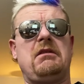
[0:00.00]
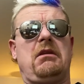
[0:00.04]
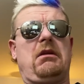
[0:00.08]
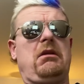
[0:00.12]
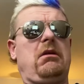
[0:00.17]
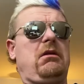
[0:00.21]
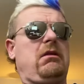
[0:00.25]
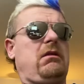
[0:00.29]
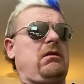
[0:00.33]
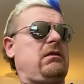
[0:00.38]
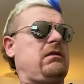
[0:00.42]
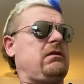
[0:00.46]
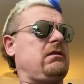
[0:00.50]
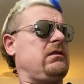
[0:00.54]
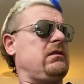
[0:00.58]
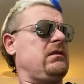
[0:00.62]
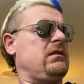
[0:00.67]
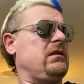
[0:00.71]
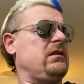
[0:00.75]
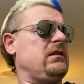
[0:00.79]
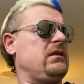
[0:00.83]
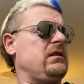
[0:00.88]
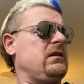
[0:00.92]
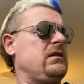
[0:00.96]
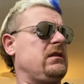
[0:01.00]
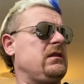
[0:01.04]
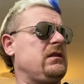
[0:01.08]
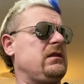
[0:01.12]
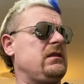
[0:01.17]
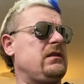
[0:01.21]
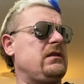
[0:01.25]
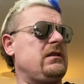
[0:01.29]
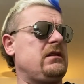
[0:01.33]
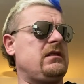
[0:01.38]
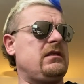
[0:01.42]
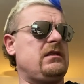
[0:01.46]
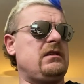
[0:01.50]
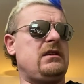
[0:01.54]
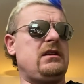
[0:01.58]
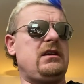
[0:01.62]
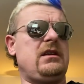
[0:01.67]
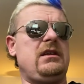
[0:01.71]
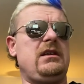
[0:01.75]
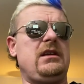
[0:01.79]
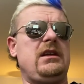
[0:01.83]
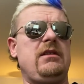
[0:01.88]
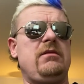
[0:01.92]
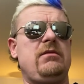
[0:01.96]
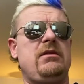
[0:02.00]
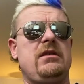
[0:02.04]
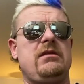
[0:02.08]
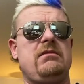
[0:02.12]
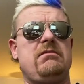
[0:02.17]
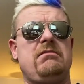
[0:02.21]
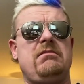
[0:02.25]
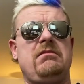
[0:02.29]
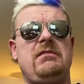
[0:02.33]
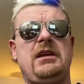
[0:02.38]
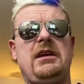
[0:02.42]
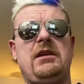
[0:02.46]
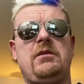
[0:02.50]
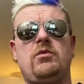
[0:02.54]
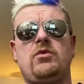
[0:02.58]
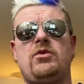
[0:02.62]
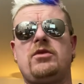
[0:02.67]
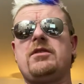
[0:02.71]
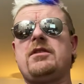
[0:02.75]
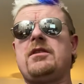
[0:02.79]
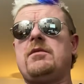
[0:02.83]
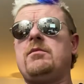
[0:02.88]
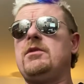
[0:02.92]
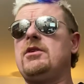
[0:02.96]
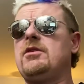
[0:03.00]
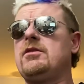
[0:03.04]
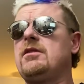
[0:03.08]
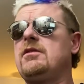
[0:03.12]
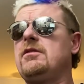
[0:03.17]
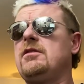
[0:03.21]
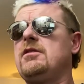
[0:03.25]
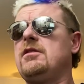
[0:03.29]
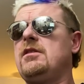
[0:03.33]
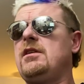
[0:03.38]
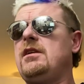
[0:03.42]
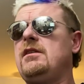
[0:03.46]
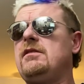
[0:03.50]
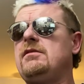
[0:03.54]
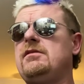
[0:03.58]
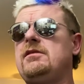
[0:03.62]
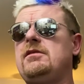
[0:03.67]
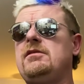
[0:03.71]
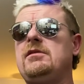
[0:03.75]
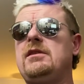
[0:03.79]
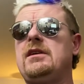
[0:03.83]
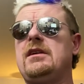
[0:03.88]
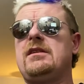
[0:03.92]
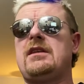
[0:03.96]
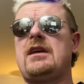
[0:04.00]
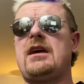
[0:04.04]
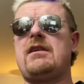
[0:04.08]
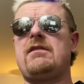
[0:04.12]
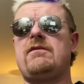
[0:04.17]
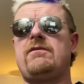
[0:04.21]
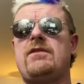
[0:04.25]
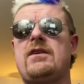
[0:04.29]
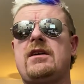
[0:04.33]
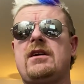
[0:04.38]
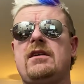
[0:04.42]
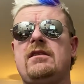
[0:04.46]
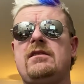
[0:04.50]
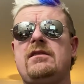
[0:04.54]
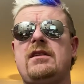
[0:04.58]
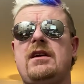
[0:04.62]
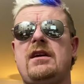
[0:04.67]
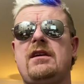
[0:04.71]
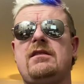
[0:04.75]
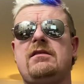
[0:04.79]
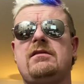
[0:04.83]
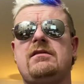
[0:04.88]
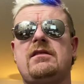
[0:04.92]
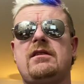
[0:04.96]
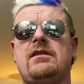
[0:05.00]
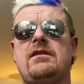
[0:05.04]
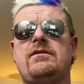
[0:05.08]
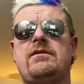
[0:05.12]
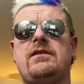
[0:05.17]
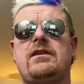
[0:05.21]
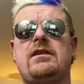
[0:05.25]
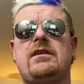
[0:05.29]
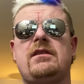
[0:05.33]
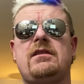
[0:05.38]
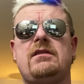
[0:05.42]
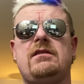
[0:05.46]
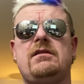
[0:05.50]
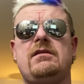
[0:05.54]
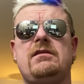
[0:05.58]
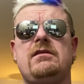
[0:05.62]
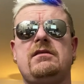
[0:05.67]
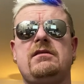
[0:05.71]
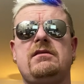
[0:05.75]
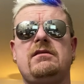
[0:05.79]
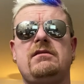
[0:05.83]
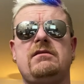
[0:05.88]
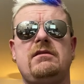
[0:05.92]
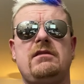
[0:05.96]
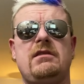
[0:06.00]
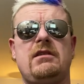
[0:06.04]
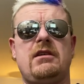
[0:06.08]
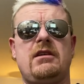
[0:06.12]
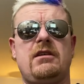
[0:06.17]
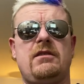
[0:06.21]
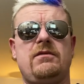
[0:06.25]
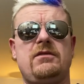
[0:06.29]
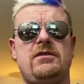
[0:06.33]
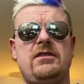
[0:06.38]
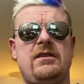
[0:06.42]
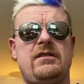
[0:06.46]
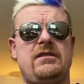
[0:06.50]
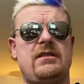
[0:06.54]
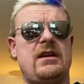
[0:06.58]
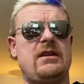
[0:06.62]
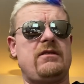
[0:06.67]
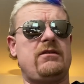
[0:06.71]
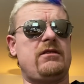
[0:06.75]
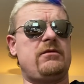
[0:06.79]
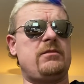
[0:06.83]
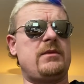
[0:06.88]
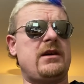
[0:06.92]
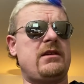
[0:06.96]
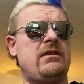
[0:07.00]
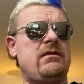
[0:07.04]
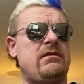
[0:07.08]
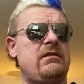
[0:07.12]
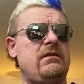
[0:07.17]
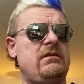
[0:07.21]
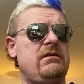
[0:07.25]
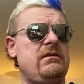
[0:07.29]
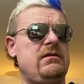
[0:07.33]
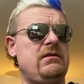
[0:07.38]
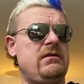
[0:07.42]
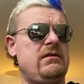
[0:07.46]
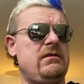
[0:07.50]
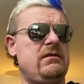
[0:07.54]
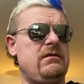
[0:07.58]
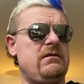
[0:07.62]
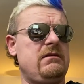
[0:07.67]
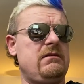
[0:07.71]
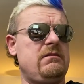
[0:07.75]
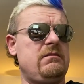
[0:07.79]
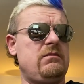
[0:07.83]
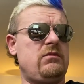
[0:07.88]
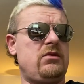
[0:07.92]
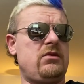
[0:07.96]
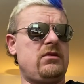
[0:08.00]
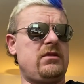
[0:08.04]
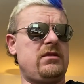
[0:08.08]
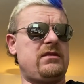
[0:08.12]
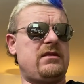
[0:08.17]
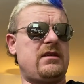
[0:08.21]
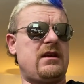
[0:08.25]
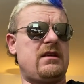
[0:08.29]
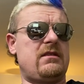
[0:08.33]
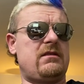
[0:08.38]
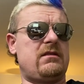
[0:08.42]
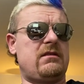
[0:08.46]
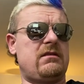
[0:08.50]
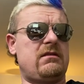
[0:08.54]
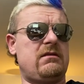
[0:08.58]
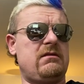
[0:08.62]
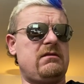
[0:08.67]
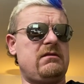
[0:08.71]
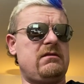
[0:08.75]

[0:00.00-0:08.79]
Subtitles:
Ugh. He would need more than milk and cookies to get that fucking taste of elf jizz out of his mouth. Poor Santa.